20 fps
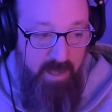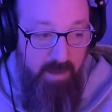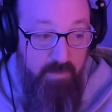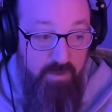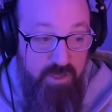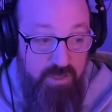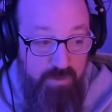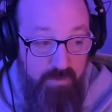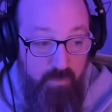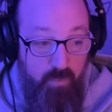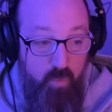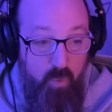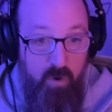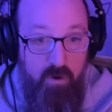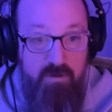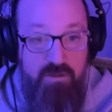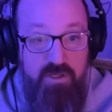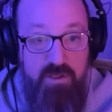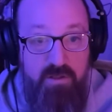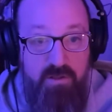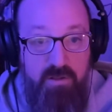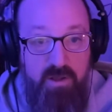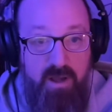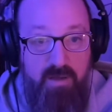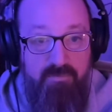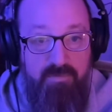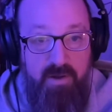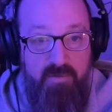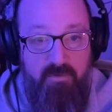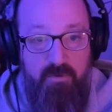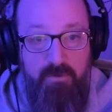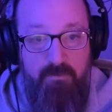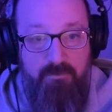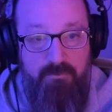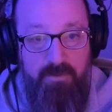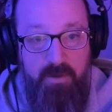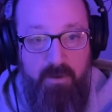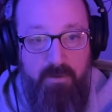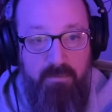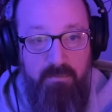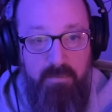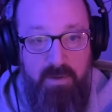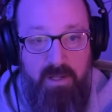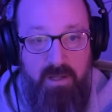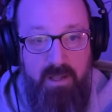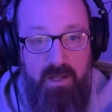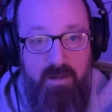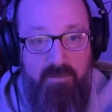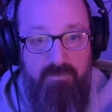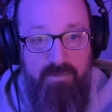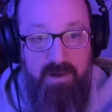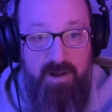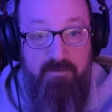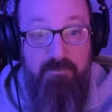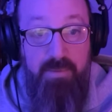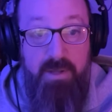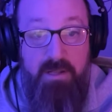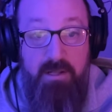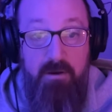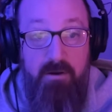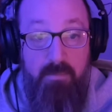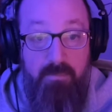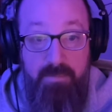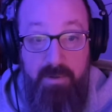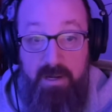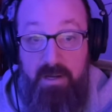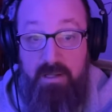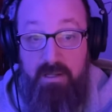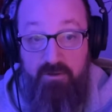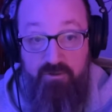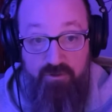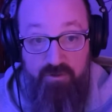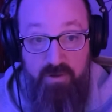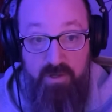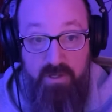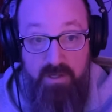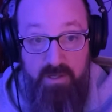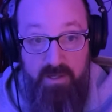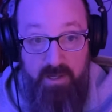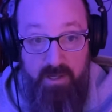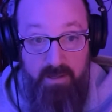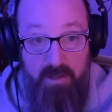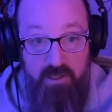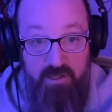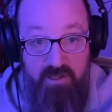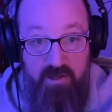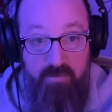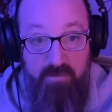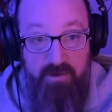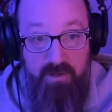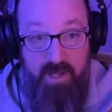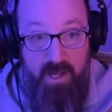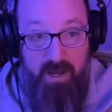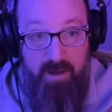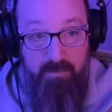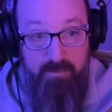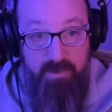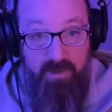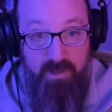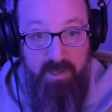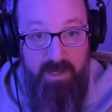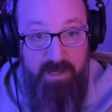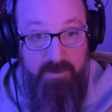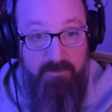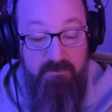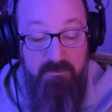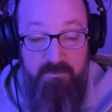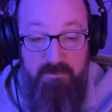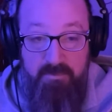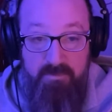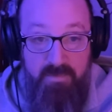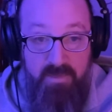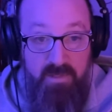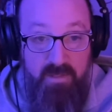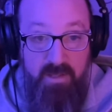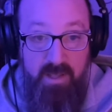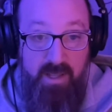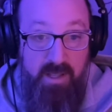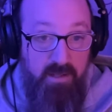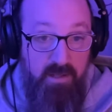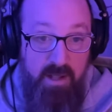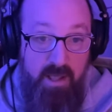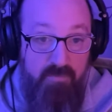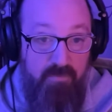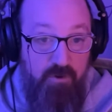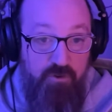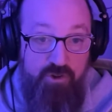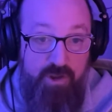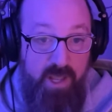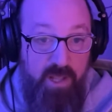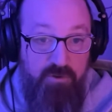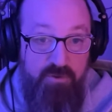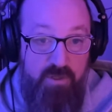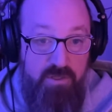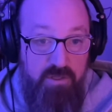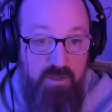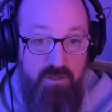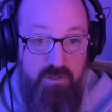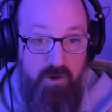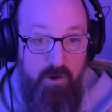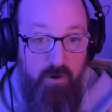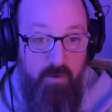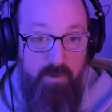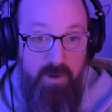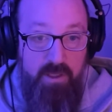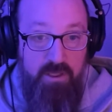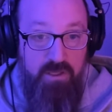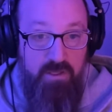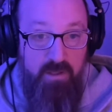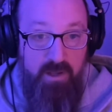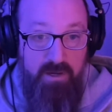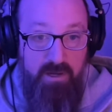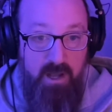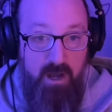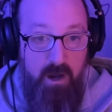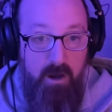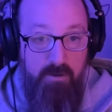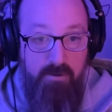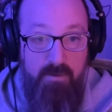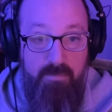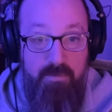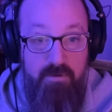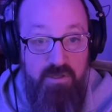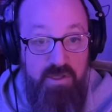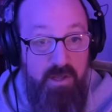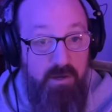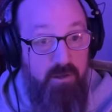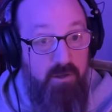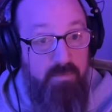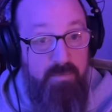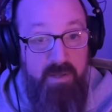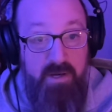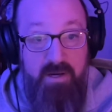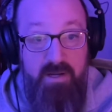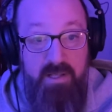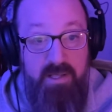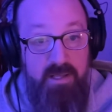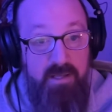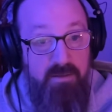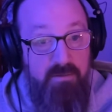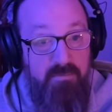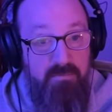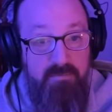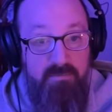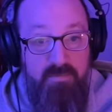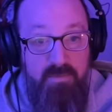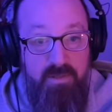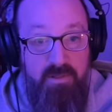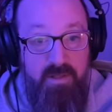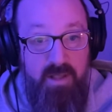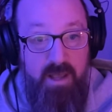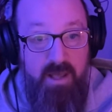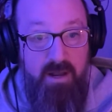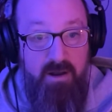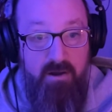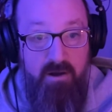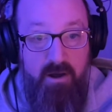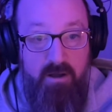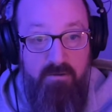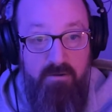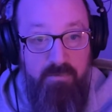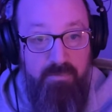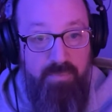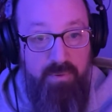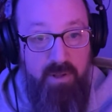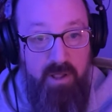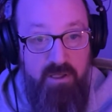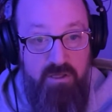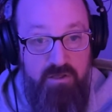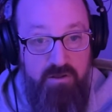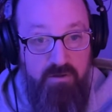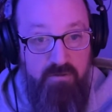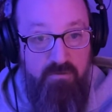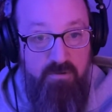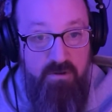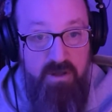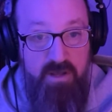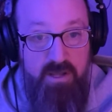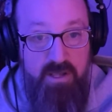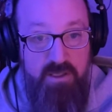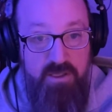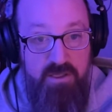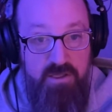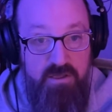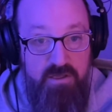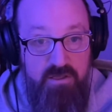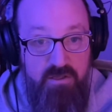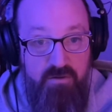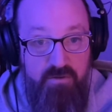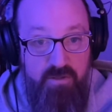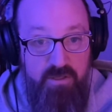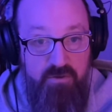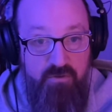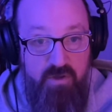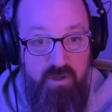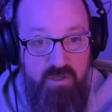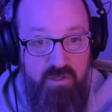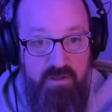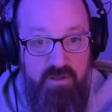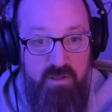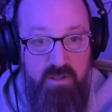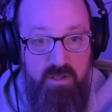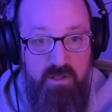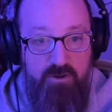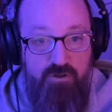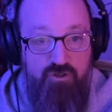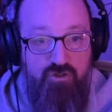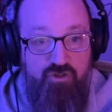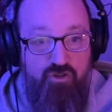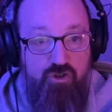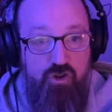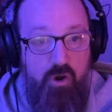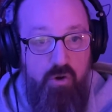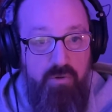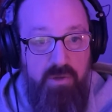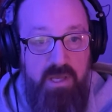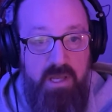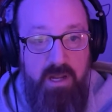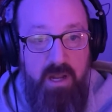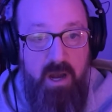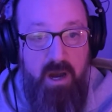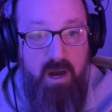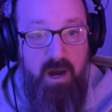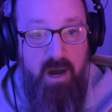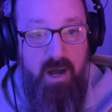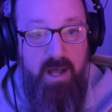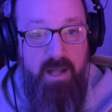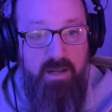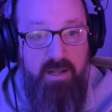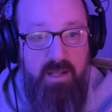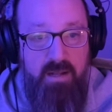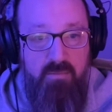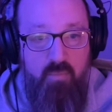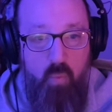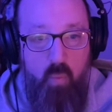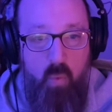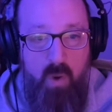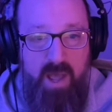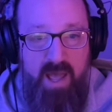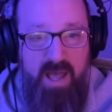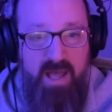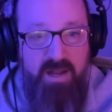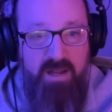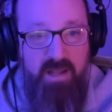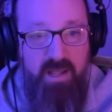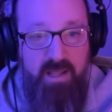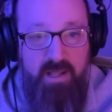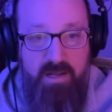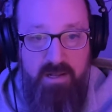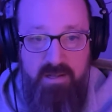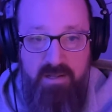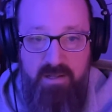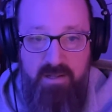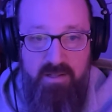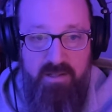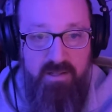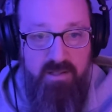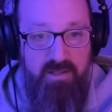that was the worst I've ever felt in my life, and I've been there a bunch in the summertime. But like, it never changes. It's always like a hundred percent humidity and a hundred plus degrees, so it's just choking hot and wet, and